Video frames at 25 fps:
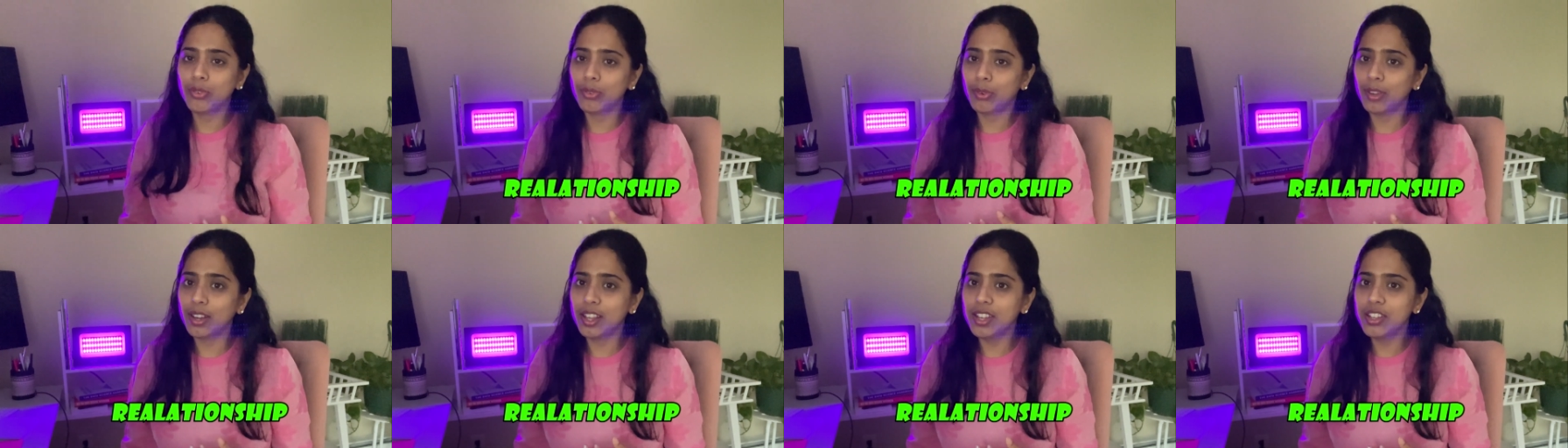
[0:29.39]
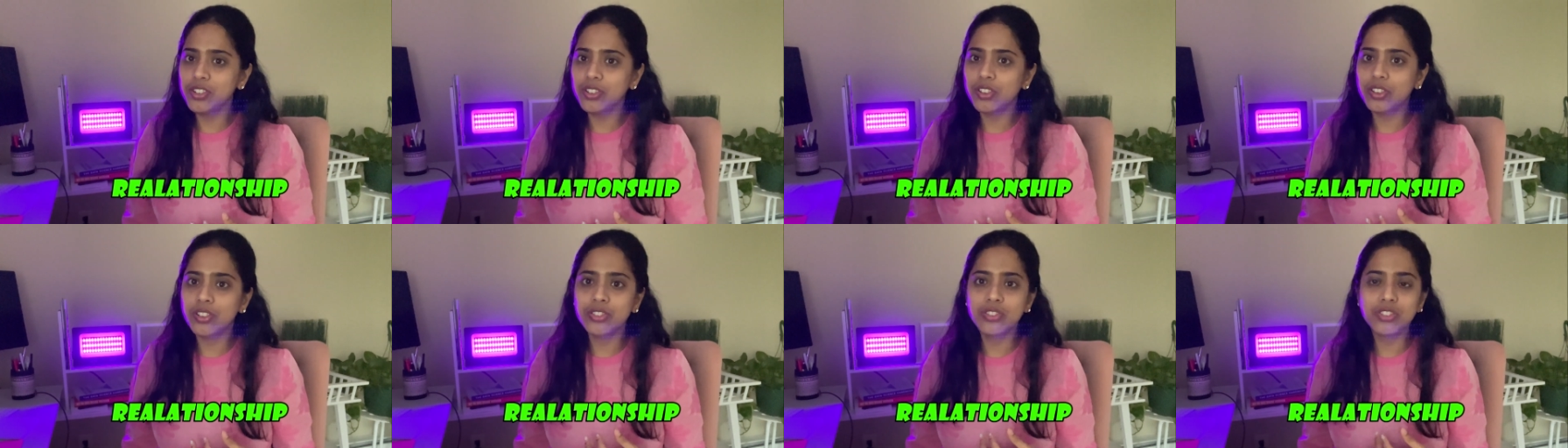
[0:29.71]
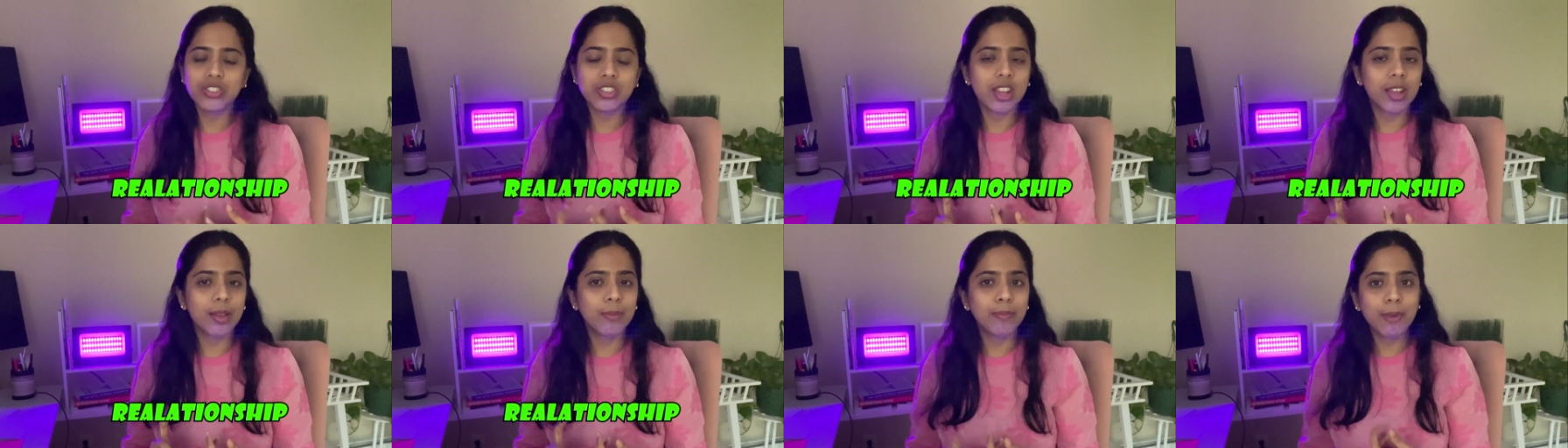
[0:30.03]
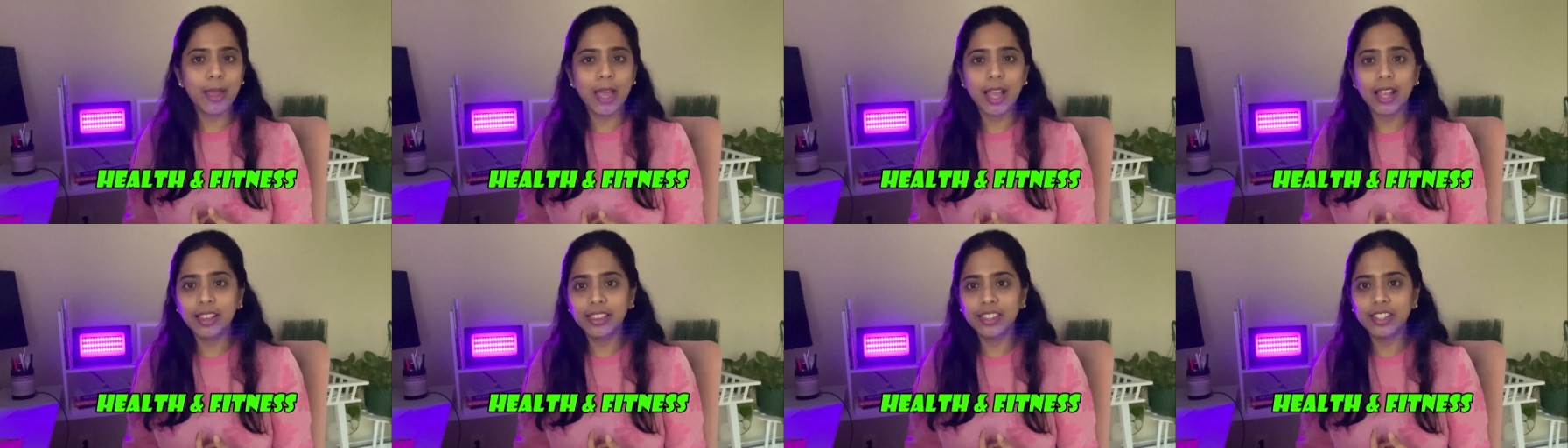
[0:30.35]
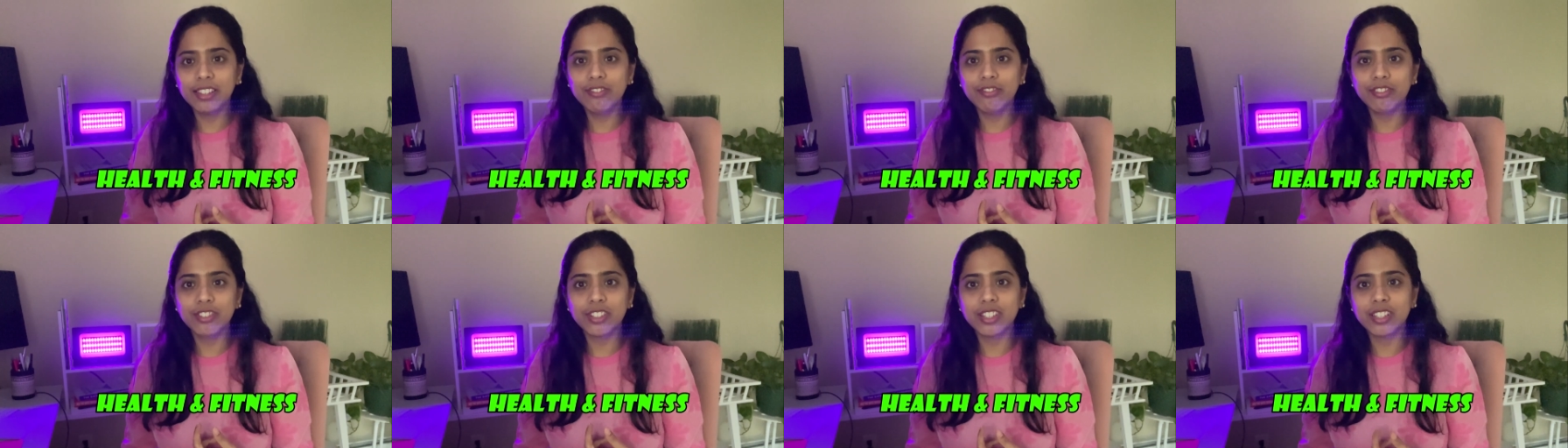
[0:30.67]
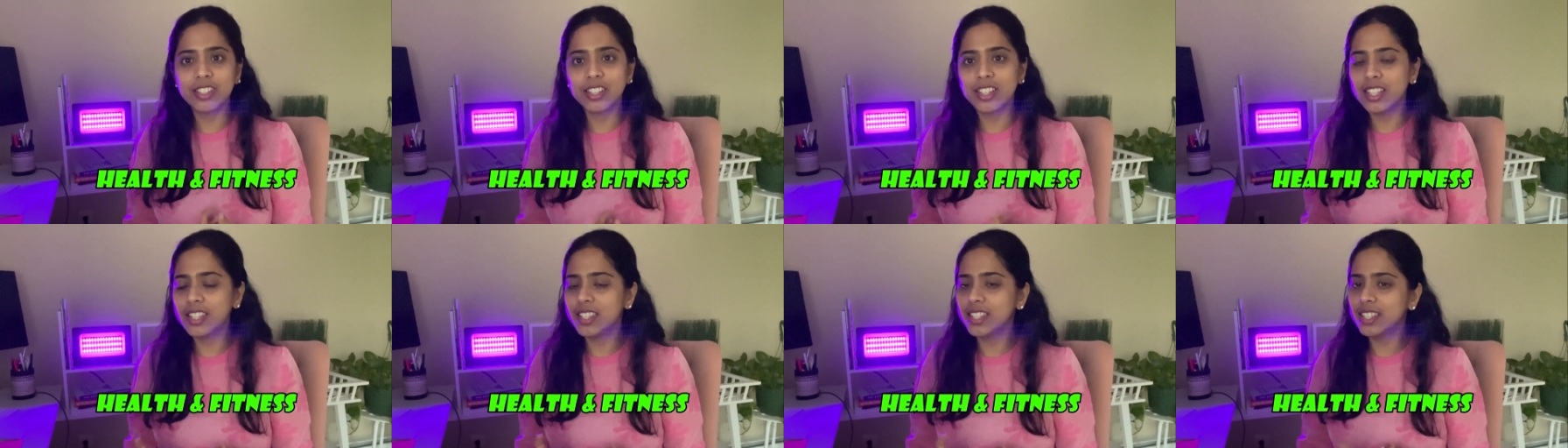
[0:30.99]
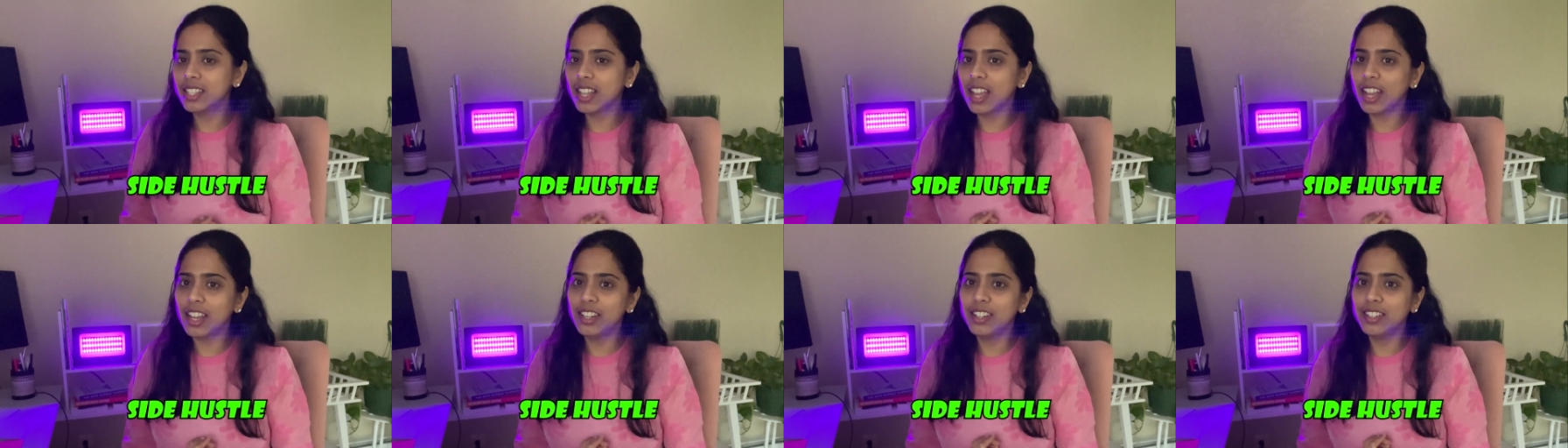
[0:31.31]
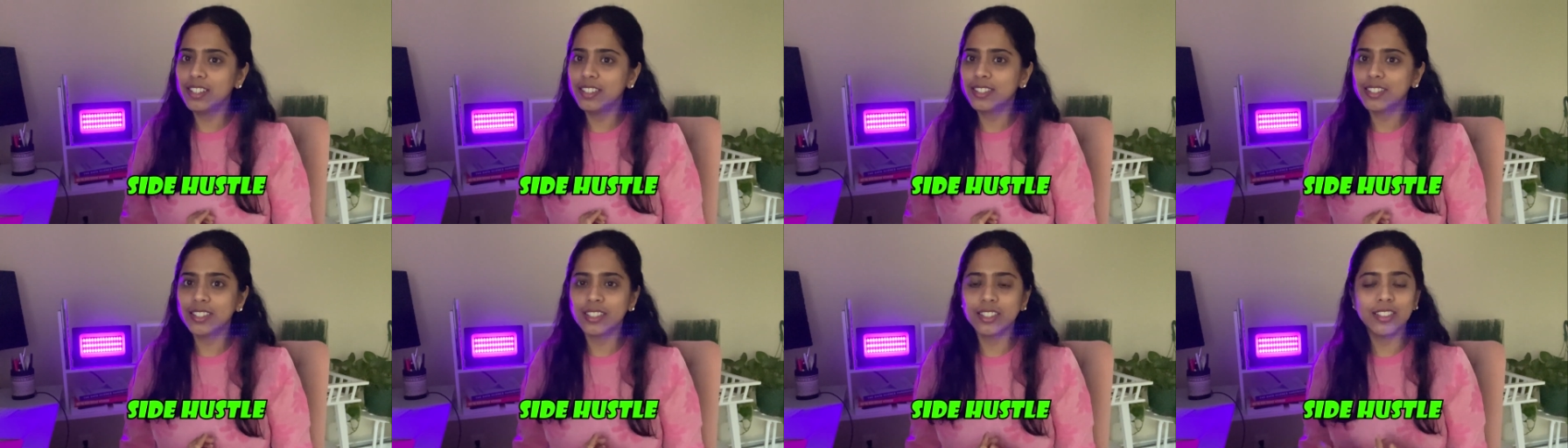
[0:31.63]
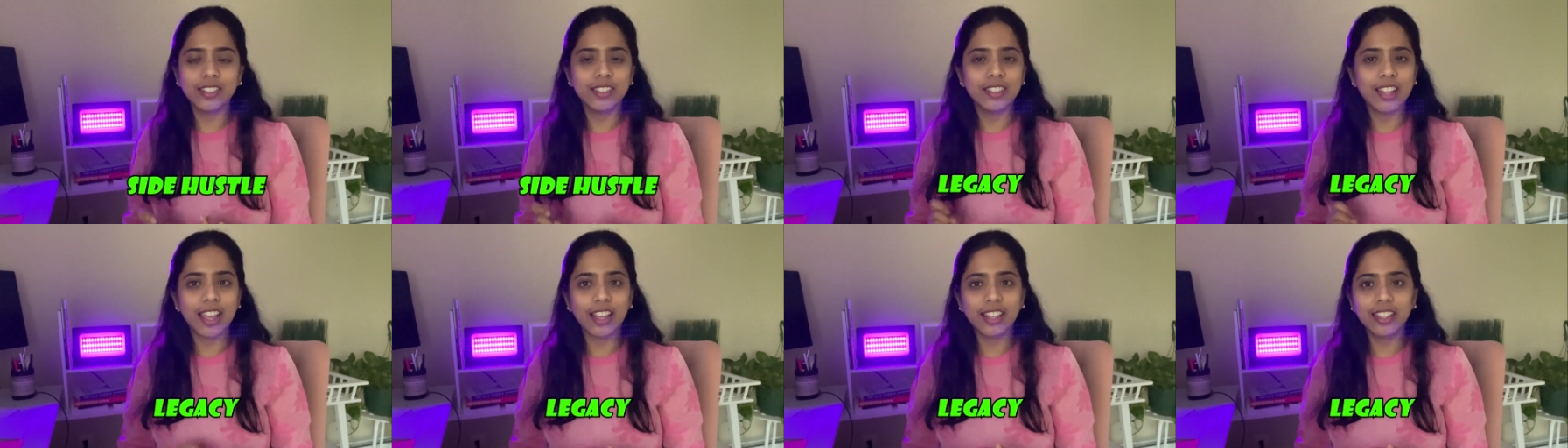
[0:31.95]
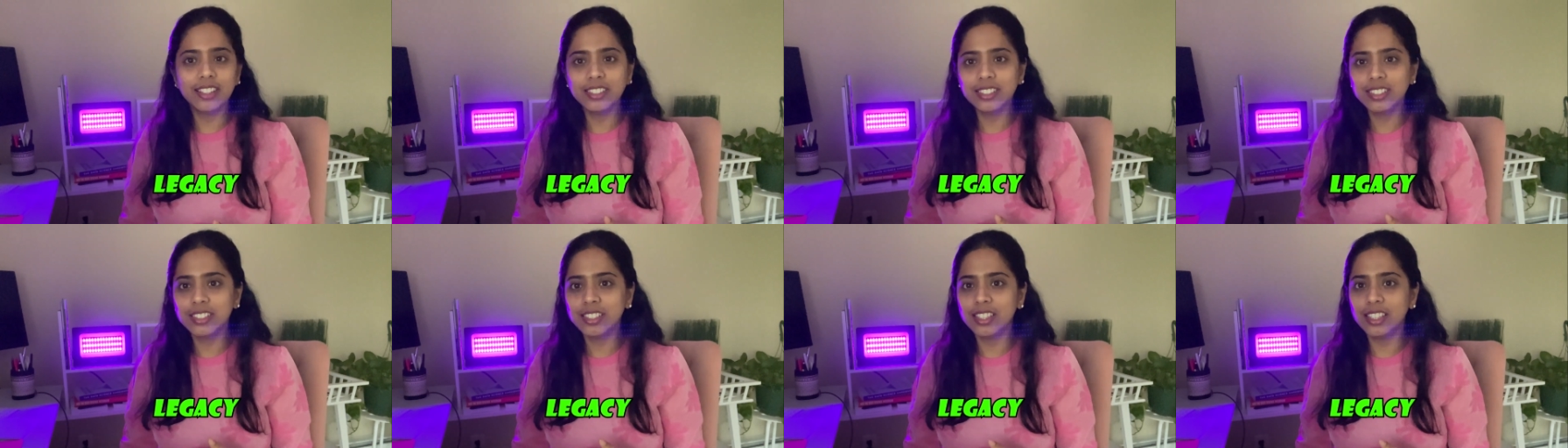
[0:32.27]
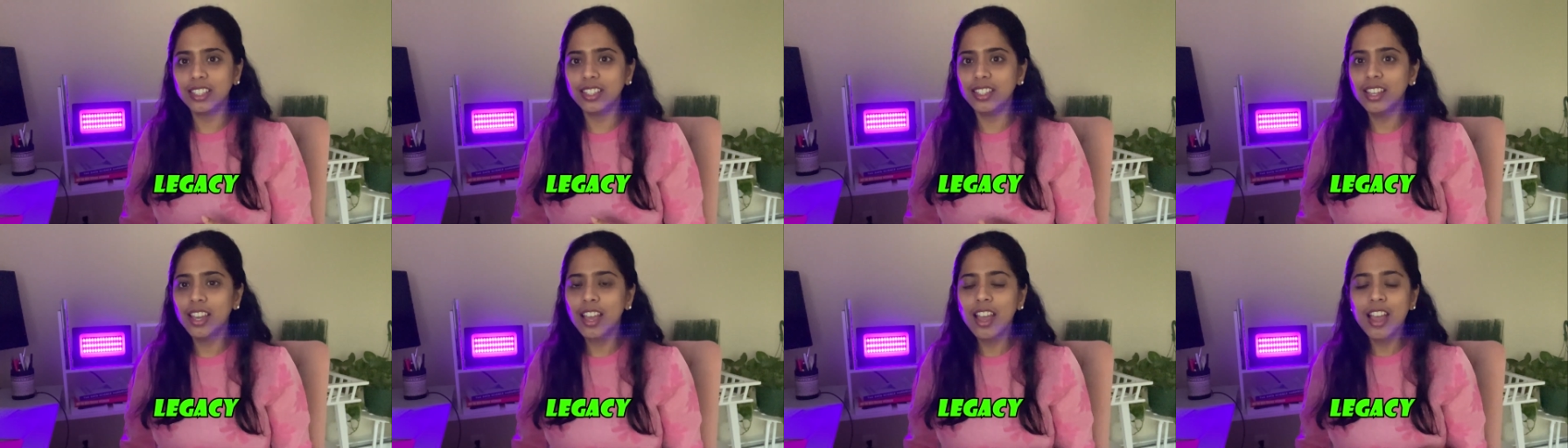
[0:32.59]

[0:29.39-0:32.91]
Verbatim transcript: relationship, health and fitness, side hustle, legacy,